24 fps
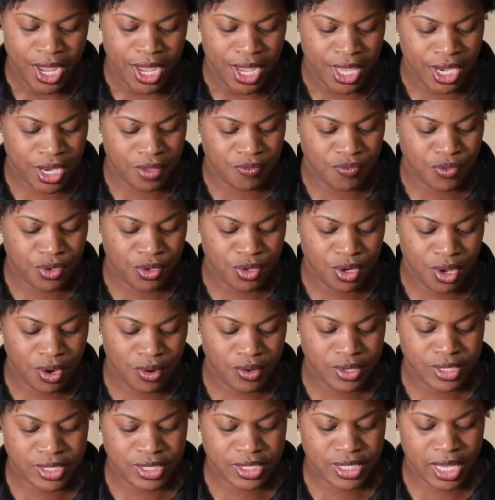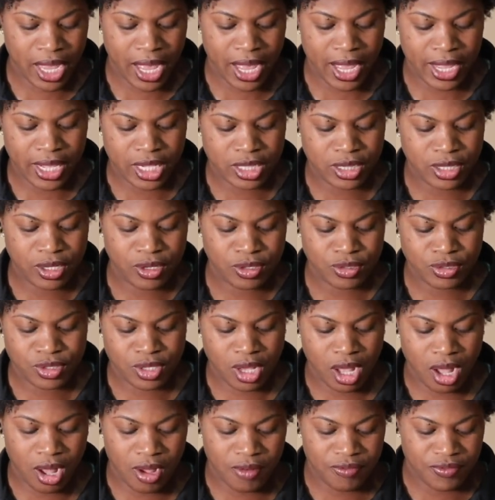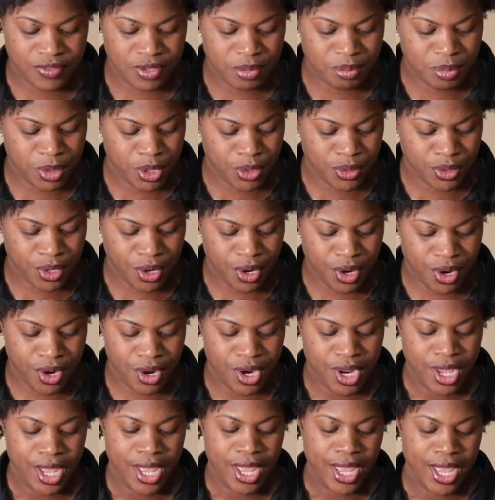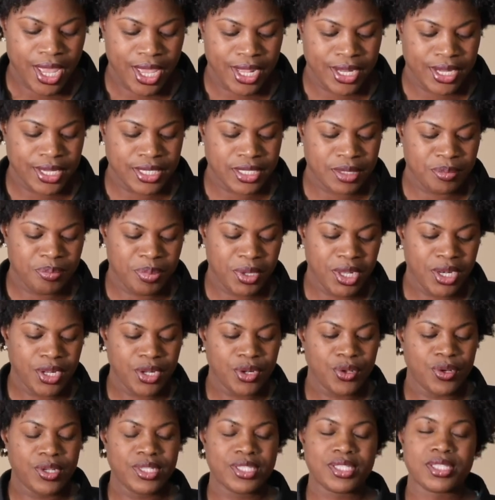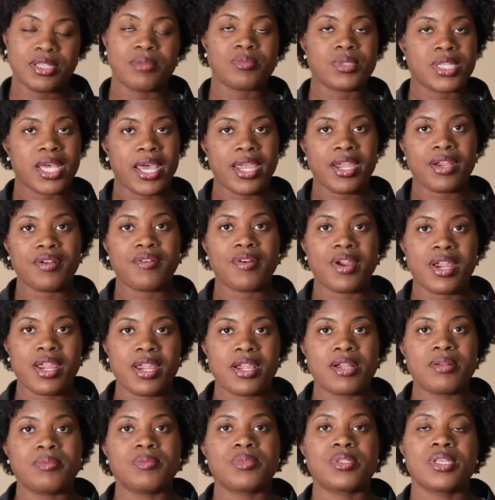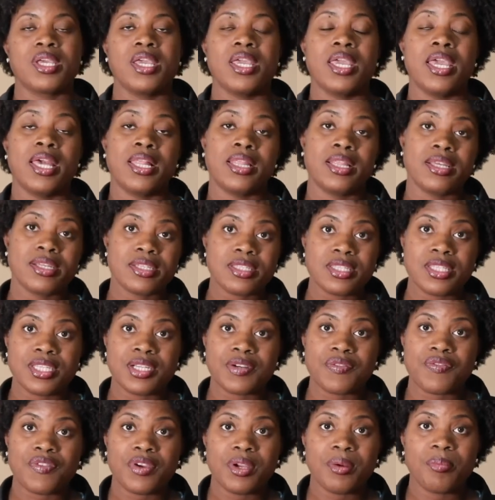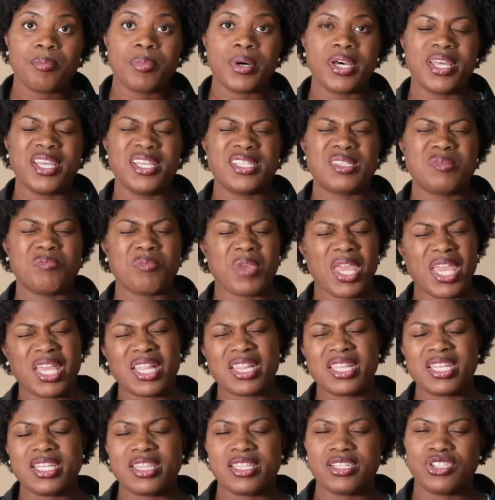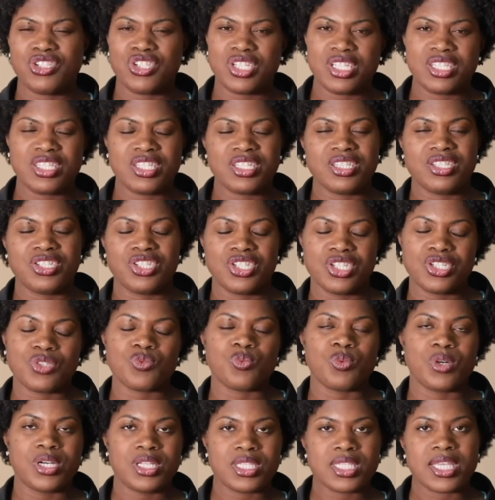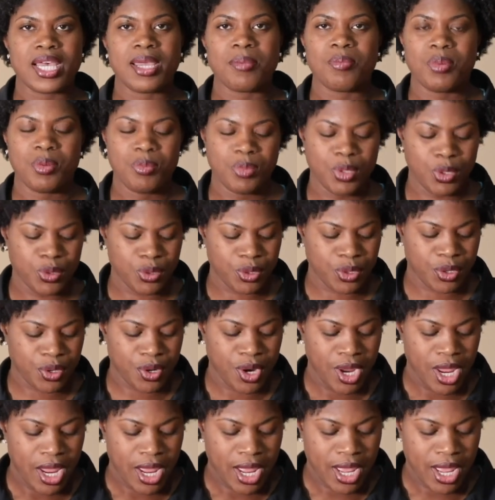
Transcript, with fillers: And if you notice, I close off the motor and depending on some diagrams, it looks different, but it's mainly the gist is just what type of motor.